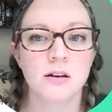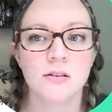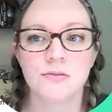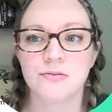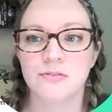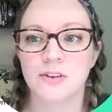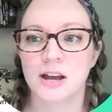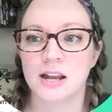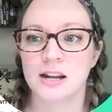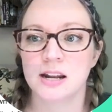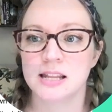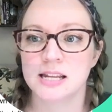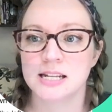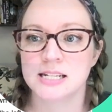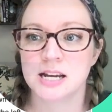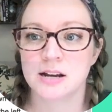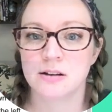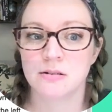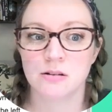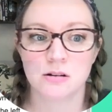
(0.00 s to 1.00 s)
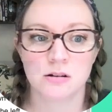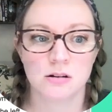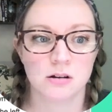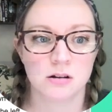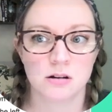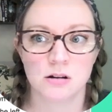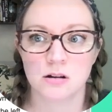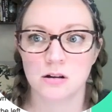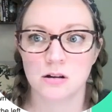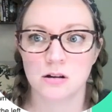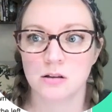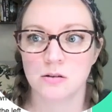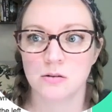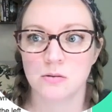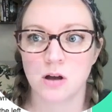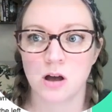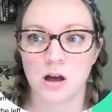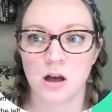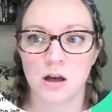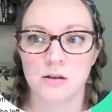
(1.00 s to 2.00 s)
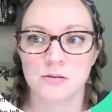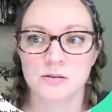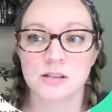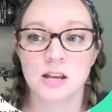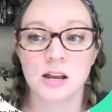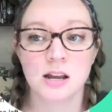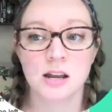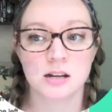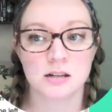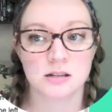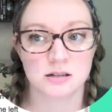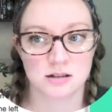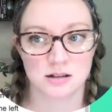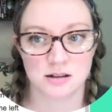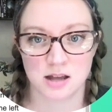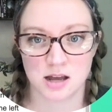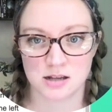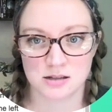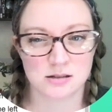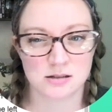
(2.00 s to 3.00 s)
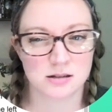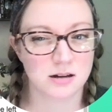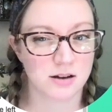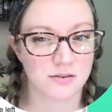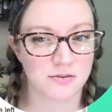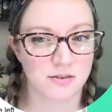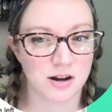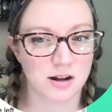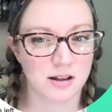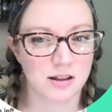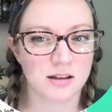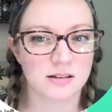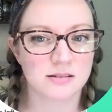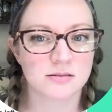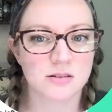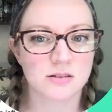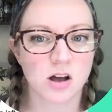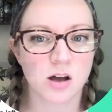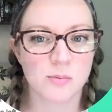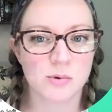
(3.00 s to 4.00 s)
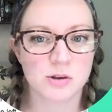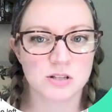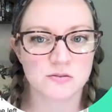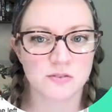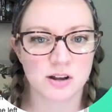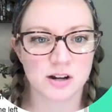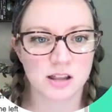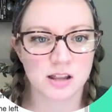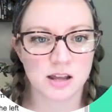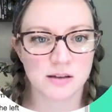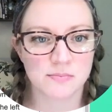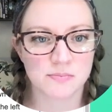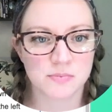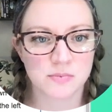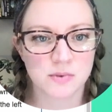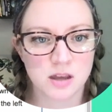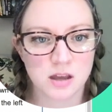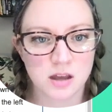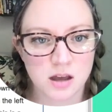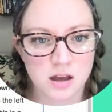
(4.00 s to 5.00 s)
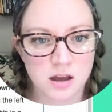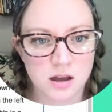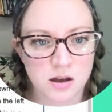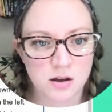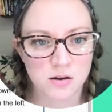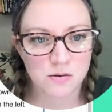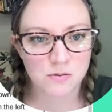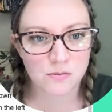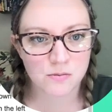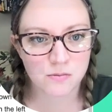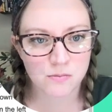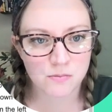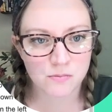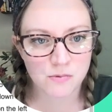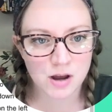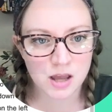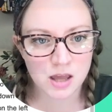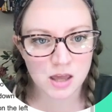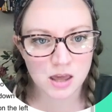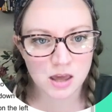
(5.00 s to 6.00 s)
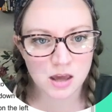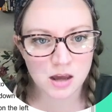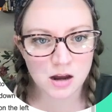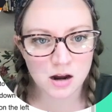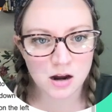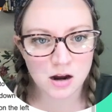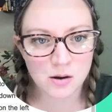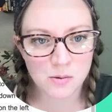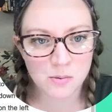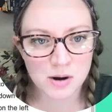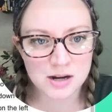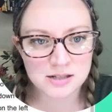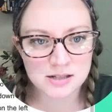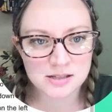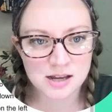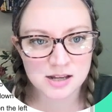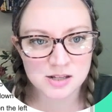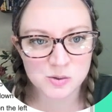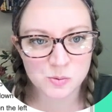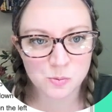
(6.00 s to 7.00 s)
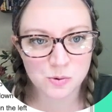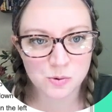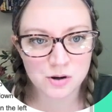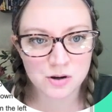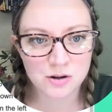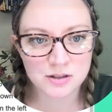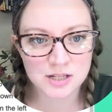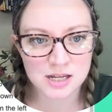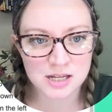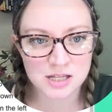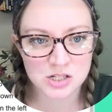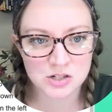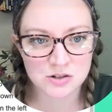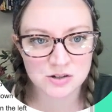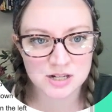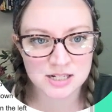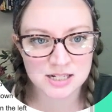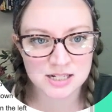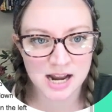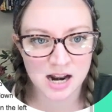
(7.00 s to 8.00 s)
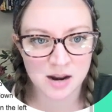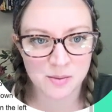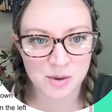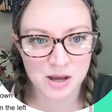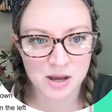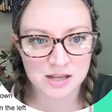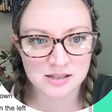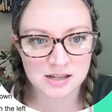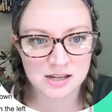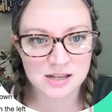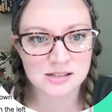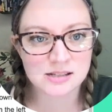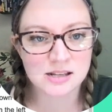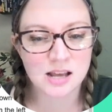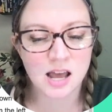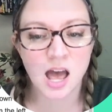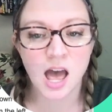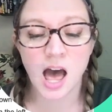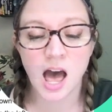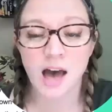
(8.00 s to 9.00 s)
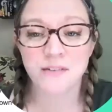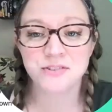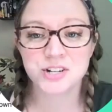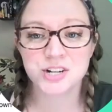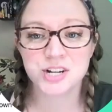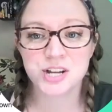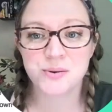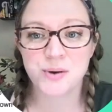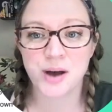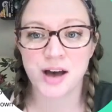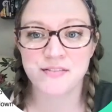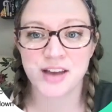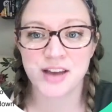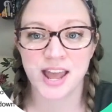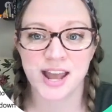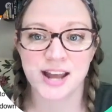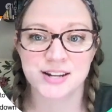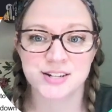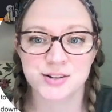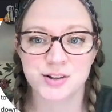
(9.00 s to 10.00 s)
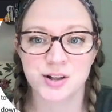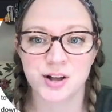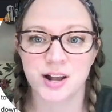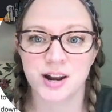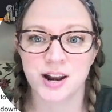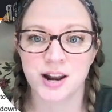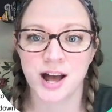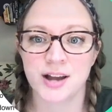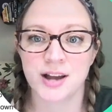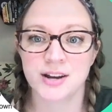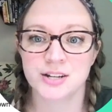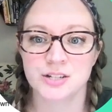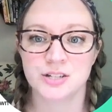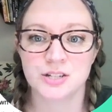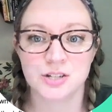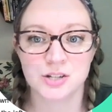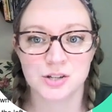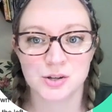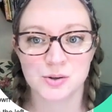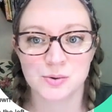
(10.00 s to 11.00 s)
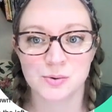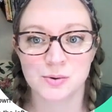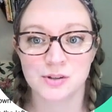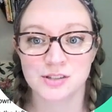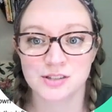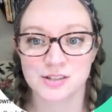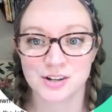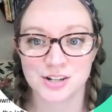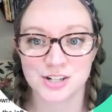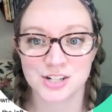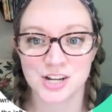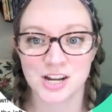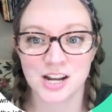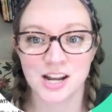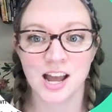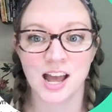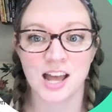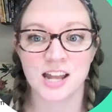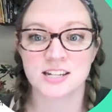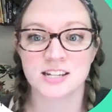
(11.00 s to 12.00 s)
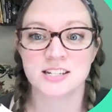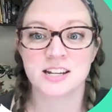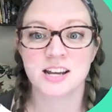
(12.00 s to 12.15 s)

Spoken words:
Finally, down second to last, not finally, almost finally. Right here where it says world history databases. After you have a handle on how to do searching, and